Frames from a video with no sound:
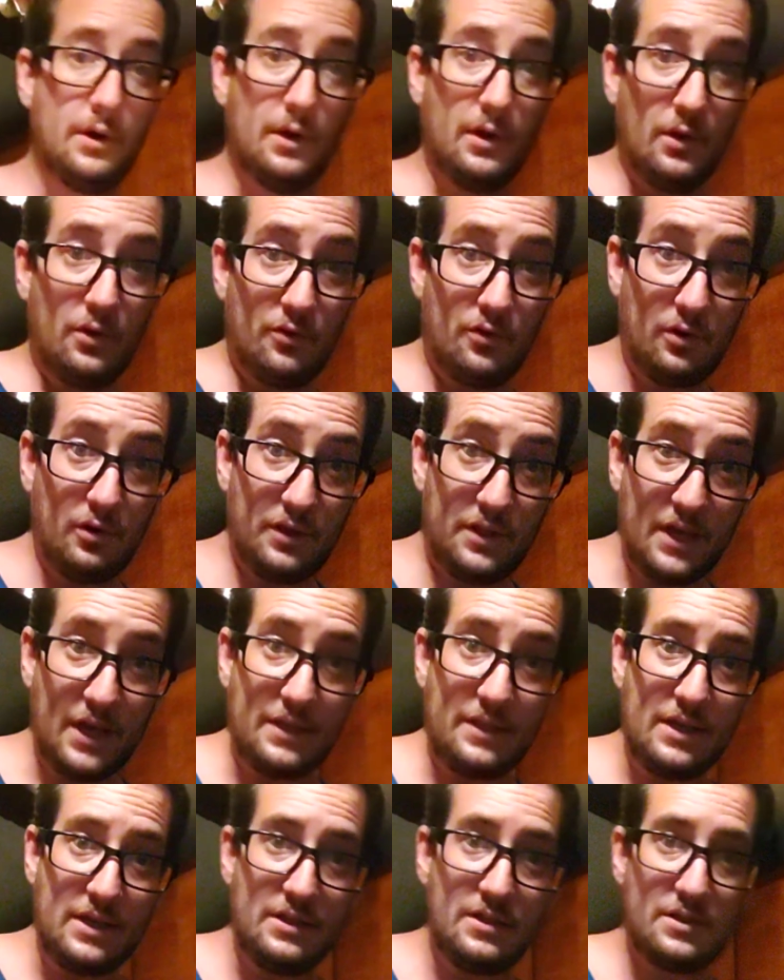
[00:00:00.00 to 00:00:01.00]
I'm going to
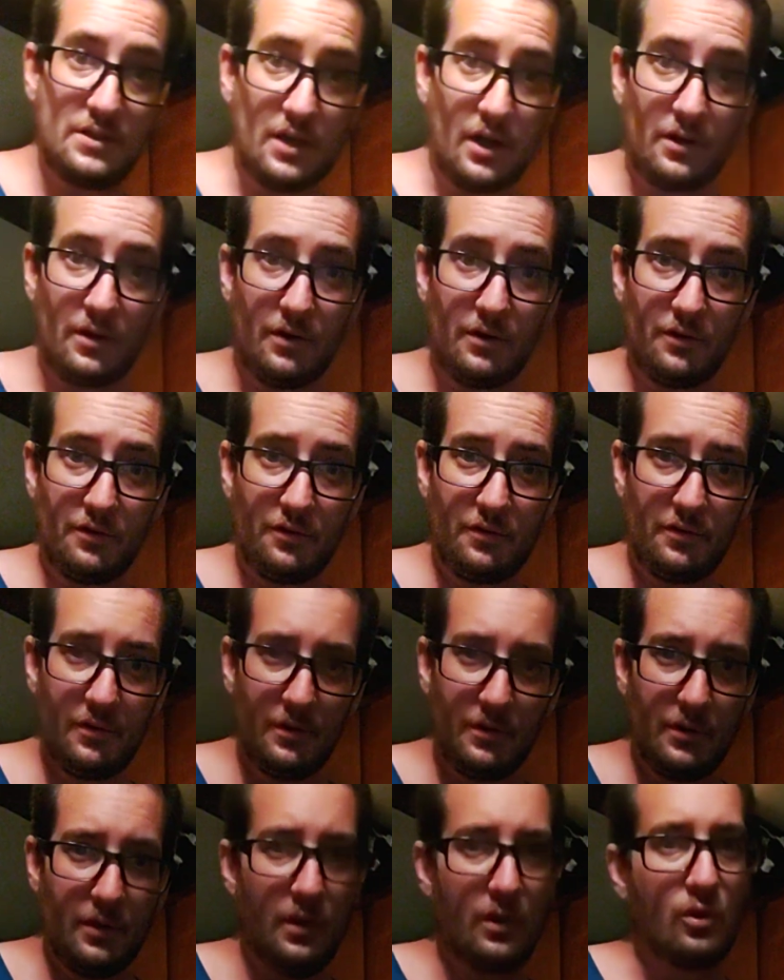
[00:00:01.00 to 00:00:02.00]
take these suckers.
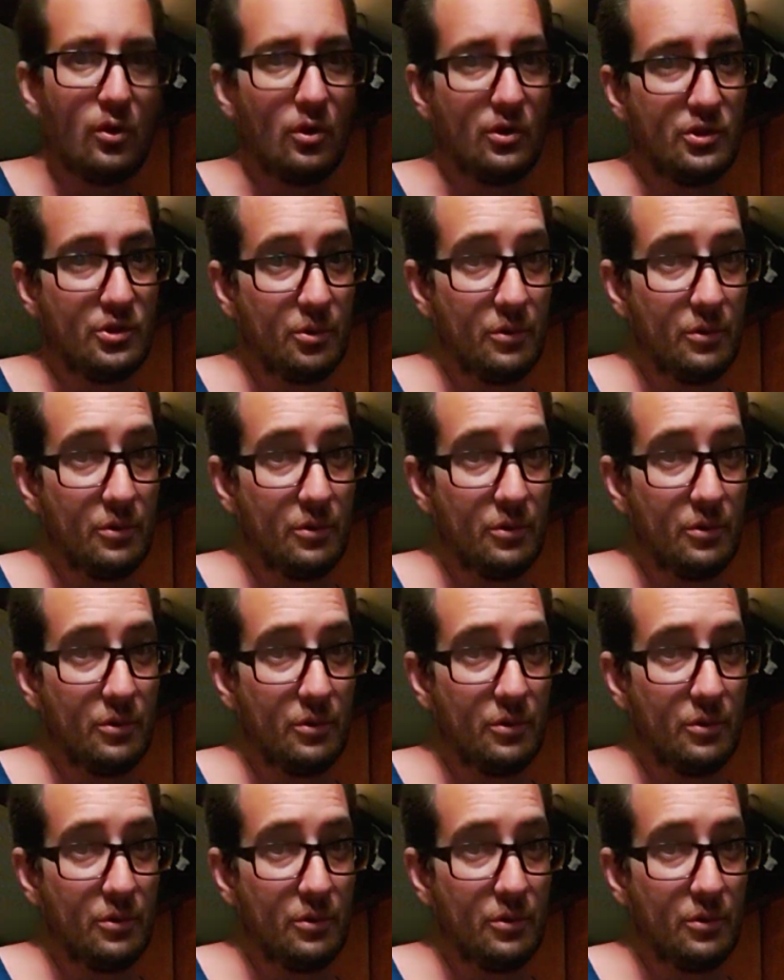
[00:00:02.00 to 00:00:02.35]
Of course,